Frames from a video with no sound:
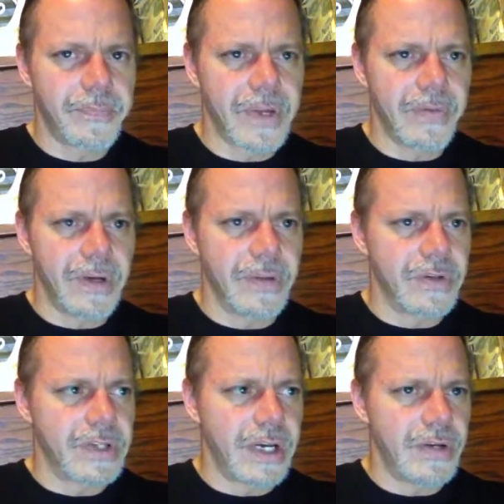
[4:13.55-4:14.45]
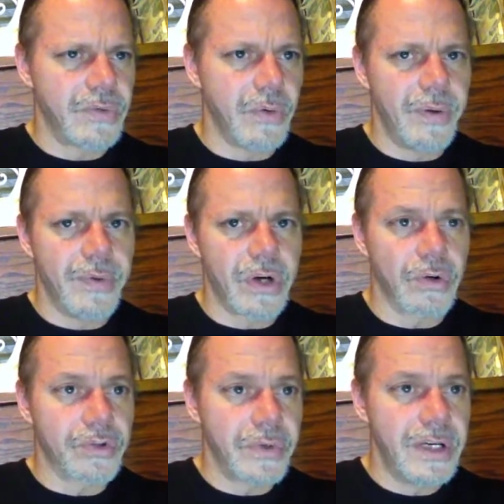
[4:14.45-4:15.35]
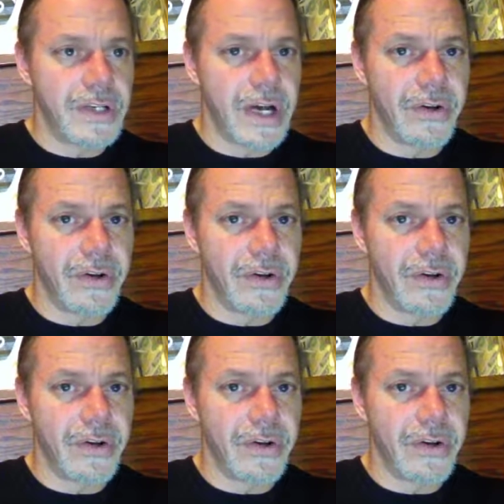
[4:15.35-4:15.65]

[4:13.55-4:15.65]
of the stage, what we would call trees now.